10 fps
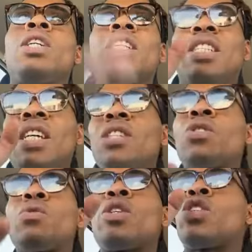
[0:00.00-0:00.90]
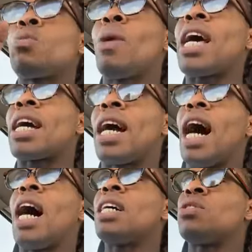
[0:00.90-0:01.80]
to disrespect
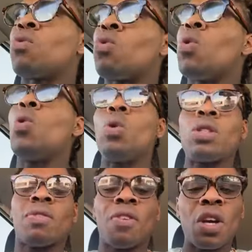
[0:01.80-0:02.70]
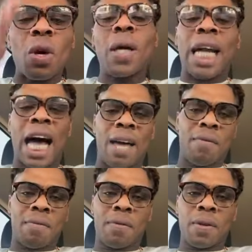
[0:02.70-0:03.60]
God's rules for your
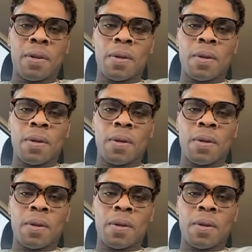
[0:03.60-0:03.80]
life.